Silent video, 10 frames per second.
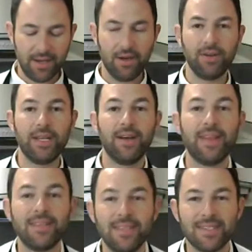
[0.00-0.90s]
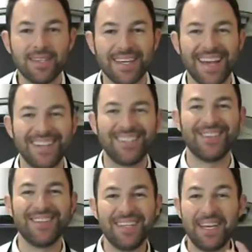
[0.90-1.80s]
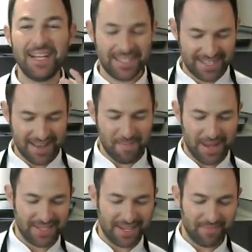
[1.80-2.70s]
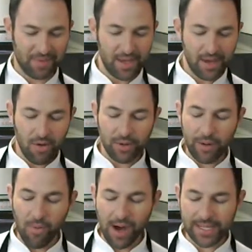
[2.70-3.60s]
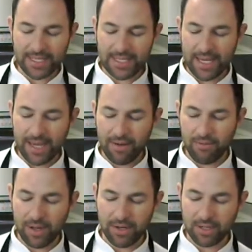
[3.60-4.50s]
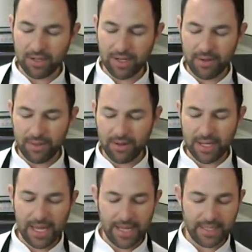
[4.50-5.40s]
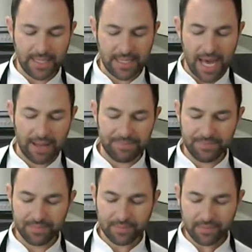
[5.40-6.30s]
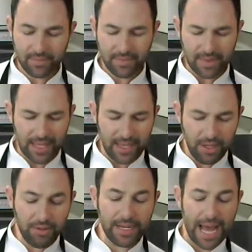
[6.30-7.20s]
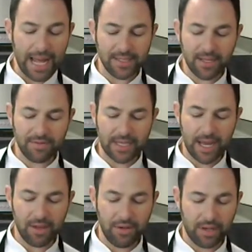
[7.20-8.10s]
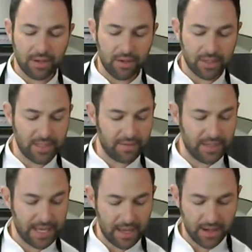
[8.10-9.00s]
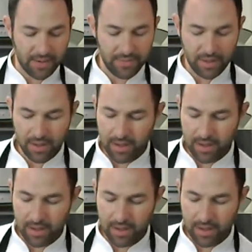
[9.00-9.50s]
you can hear that sizzling, can't you? It's amazing. What I want to see when you're cooking with your kids is that you can add stuff together, you can cook stuff together,